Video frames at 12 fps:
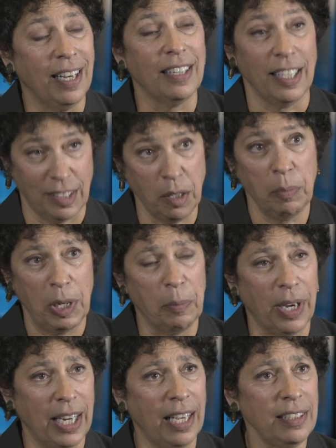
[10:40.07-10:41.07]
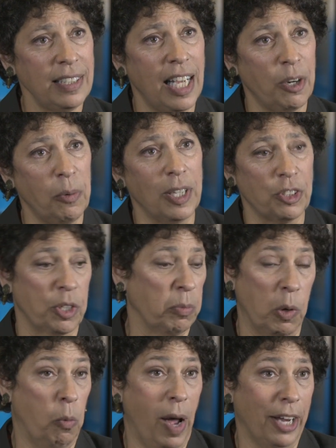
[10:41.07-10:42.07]
and that somebody might ask that
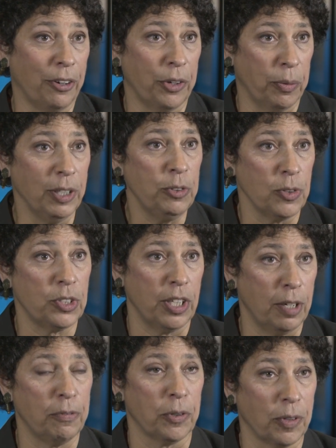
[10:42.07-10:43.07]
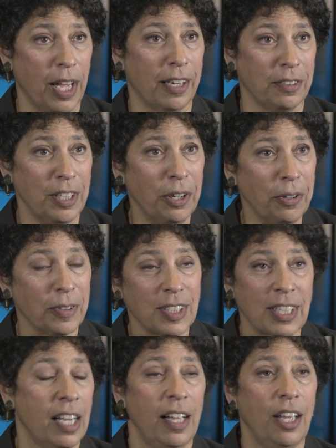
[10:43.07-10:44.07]
question, well, why are you interested if you're not a terrorist?